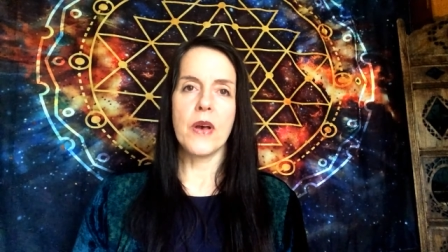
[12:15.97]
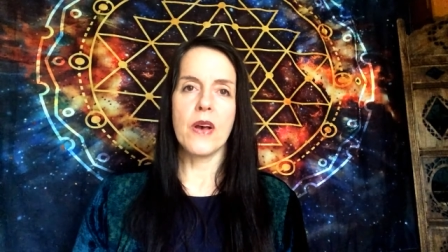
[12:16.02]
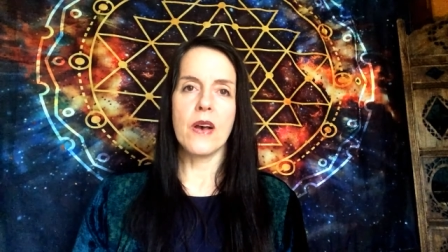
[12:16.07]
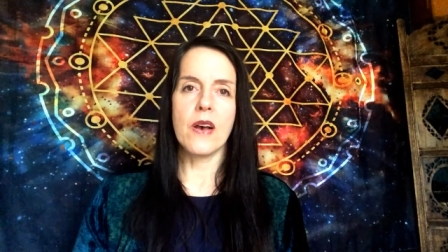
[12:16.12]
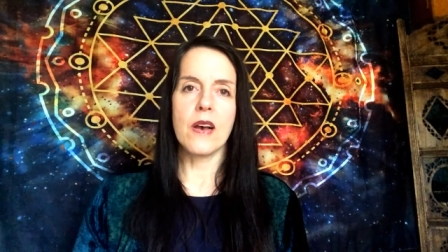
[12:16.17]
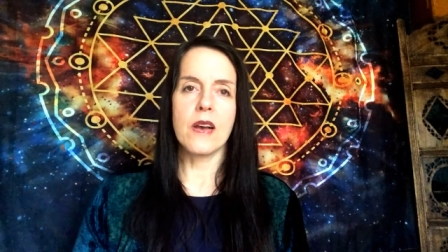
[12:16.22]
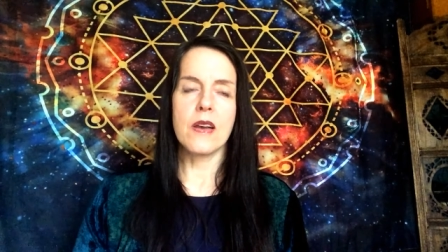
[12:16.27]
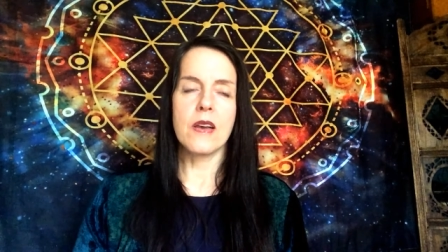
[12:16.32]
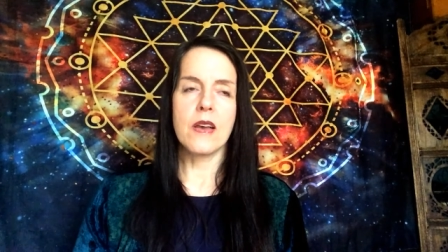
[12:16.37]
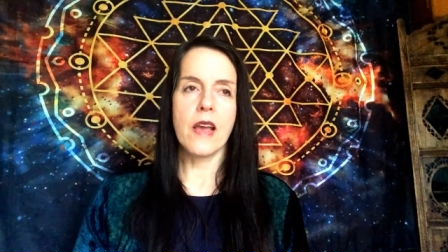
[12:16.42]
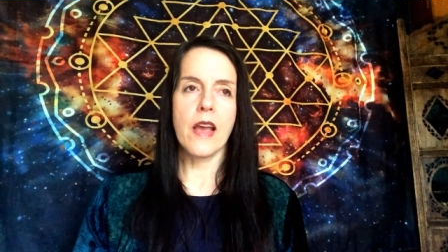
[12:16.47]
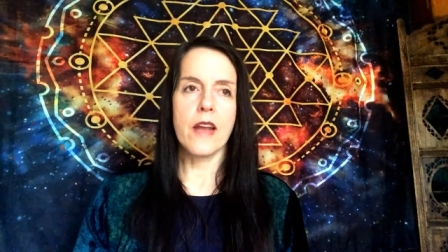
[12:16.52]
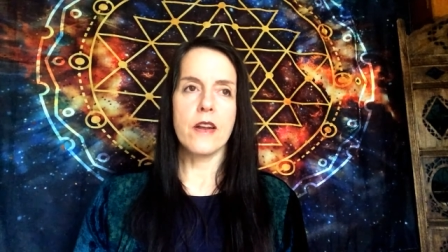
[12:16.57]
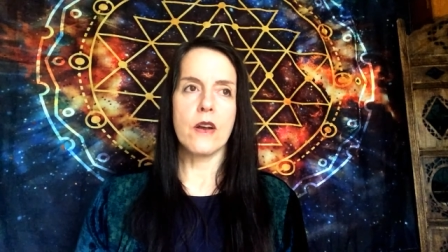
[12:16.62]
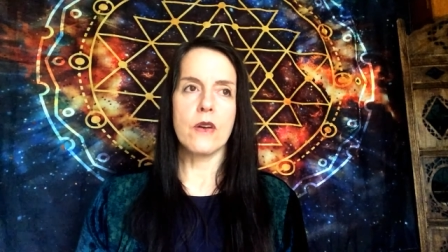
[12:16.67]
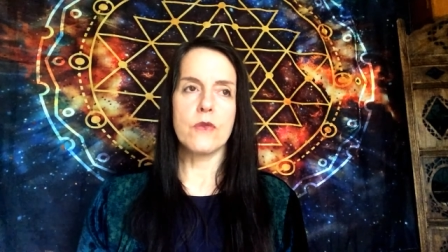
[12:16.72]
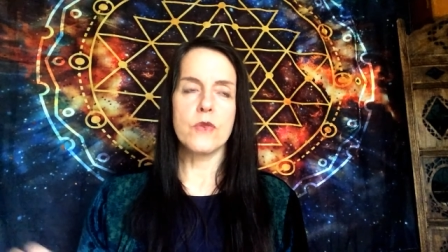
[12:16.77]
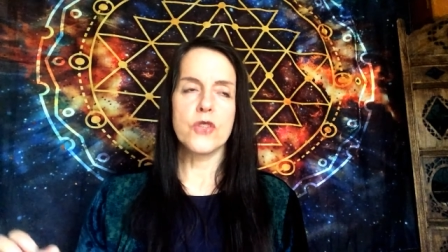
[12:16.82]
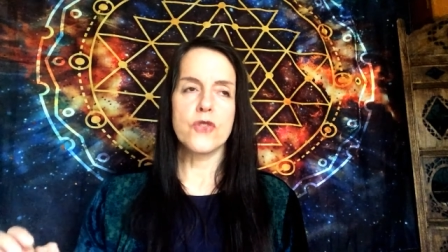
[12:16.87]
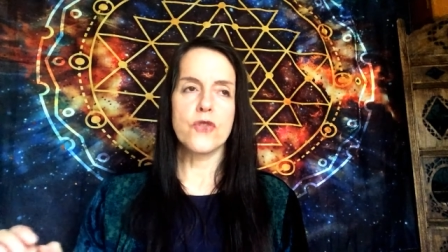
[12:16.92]
park and
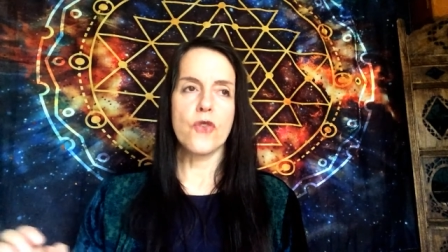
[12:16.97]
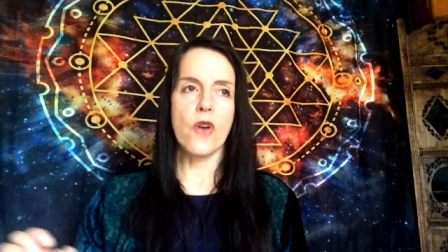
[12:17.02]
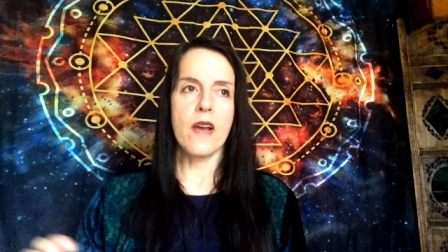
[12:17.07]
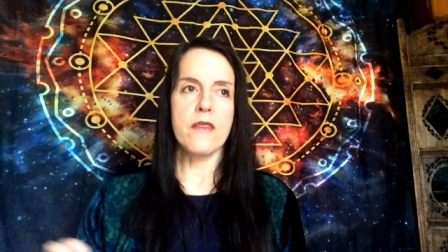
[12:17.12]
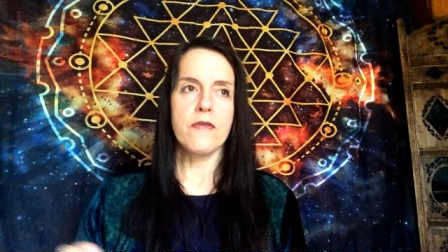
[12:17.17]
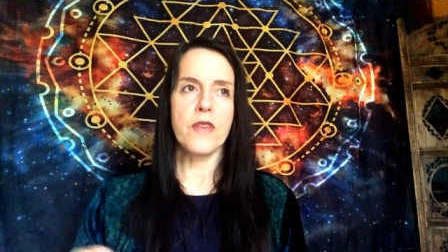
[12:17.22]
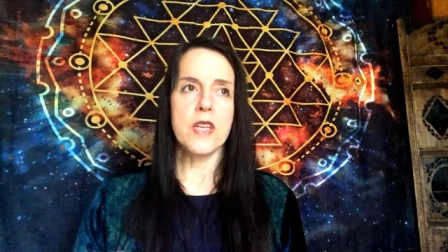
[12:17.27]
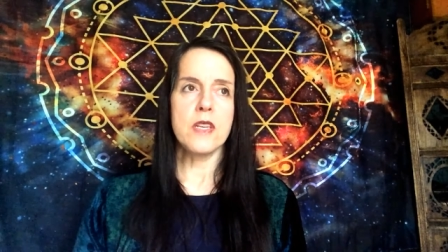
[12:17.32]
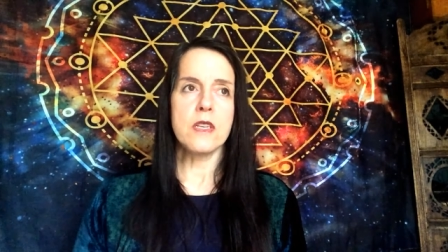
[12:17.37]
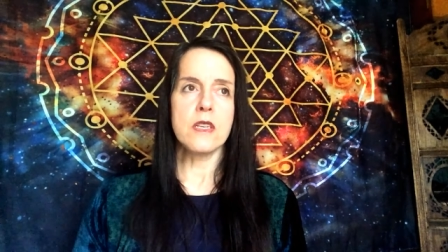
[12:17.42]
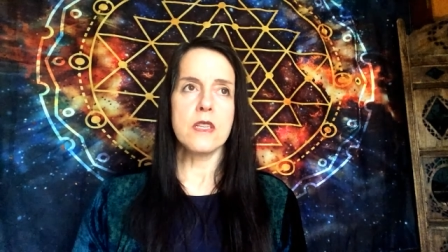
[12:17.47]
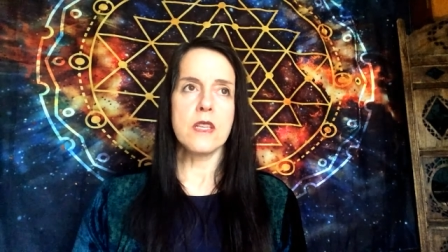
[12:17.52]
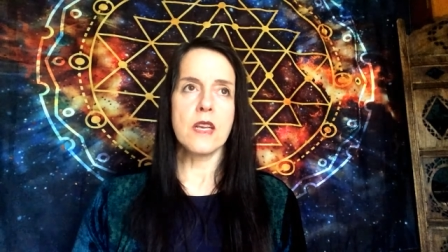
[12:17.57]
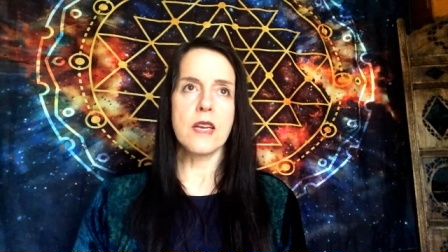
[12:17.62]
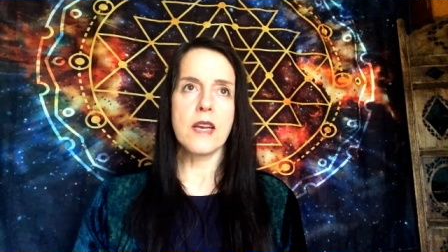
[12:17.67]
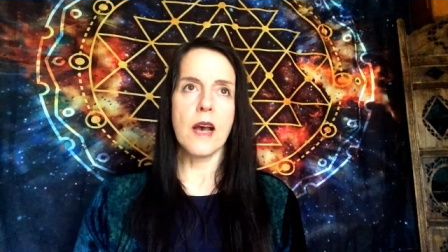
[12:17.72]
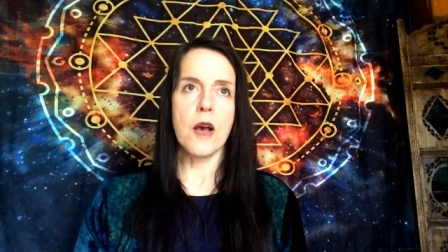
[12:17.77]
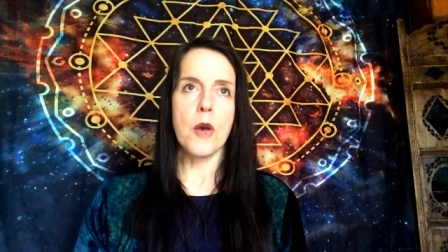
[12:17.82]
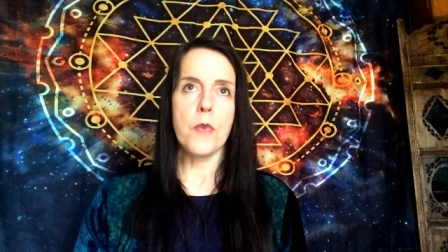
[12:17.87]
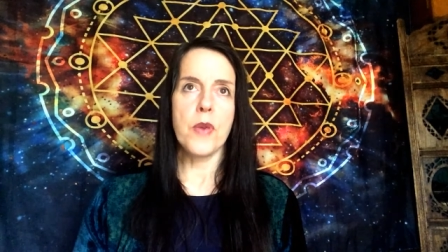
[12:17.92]
I would drive into the
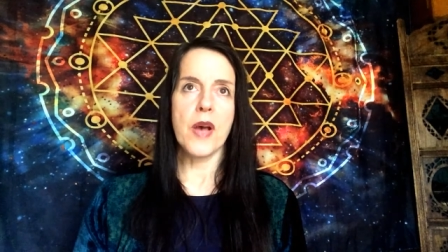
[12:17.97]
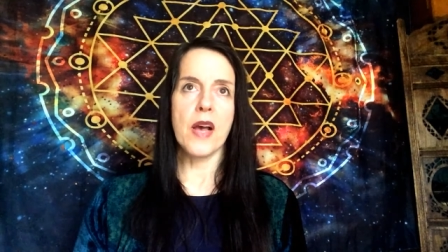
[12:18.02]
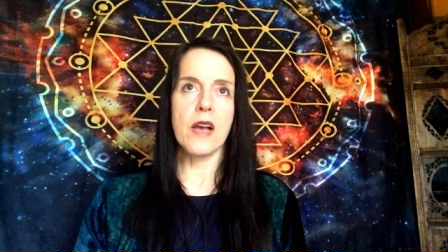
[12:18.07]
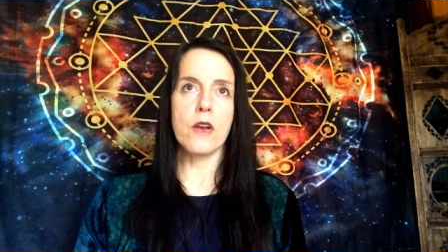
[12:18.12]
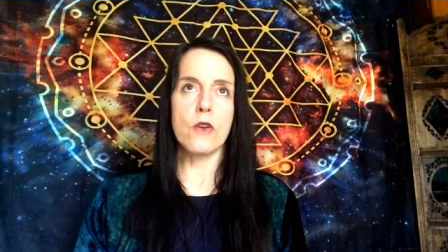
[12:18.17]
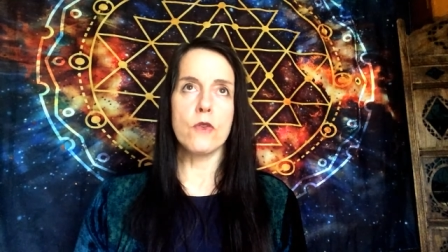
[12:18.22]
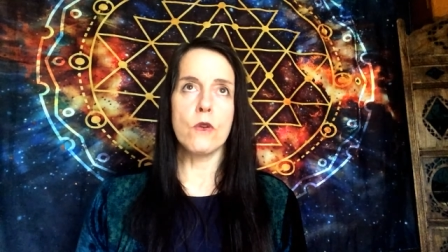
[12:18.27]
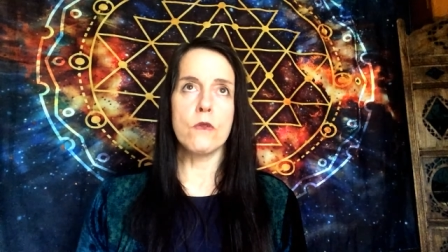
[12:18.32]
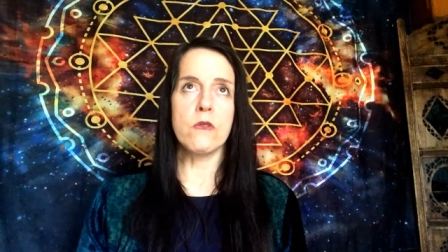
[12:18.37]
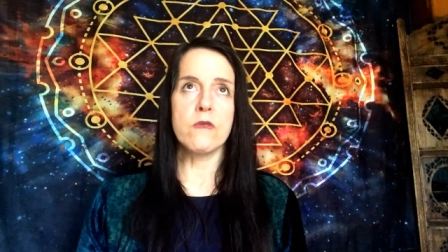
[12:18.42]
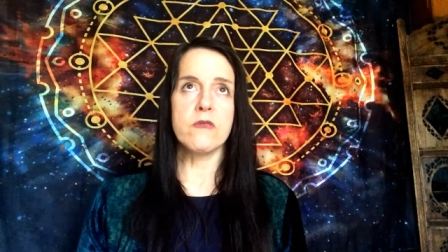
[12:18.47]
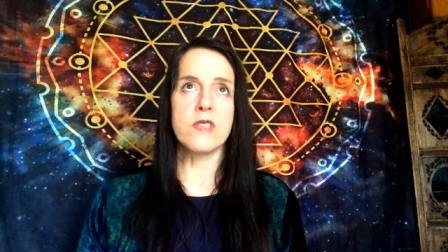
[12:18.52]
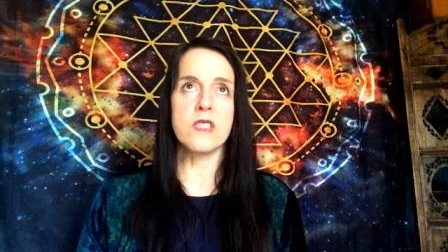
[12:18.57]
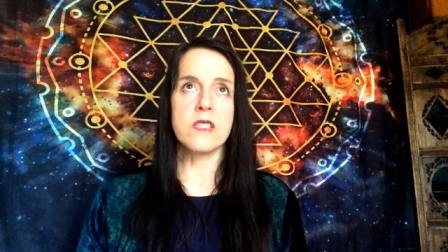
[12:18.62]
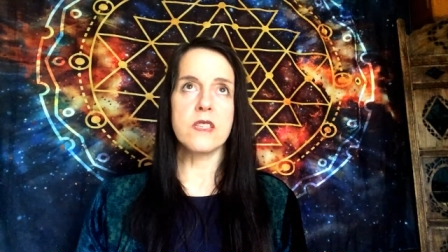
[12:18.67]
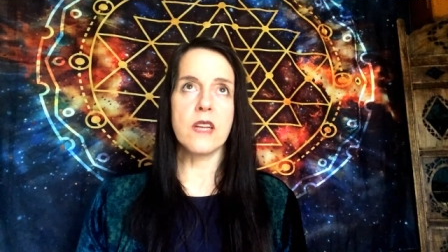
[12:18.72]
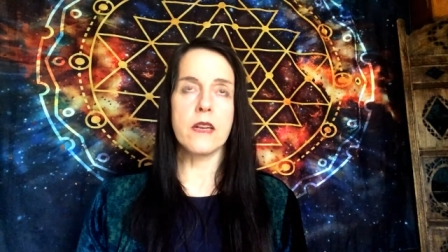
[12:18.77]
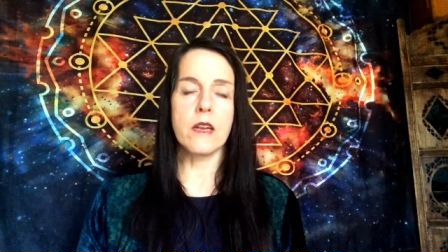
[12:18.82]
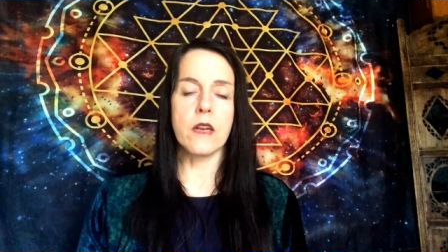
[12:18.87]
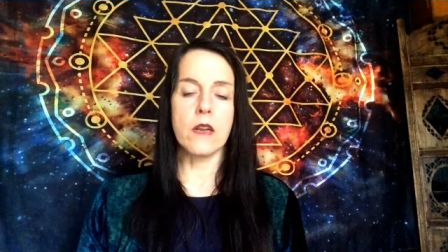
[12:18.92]
car park and all of a
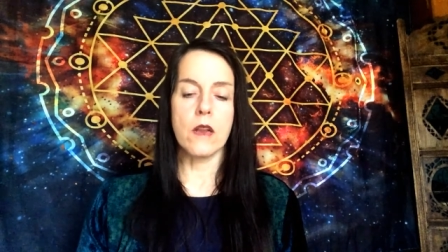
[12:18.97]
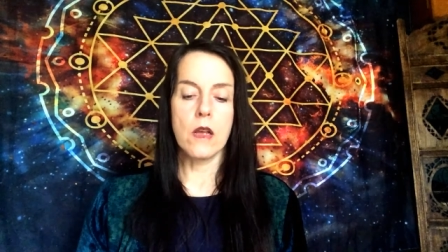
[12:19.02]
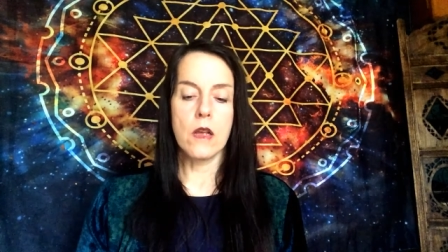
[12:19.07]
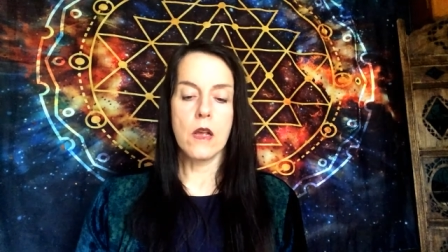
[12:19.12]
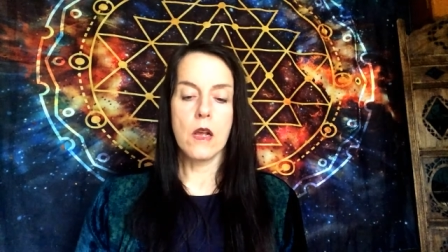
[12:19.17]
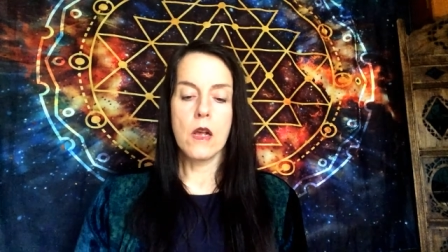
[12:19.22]
sudden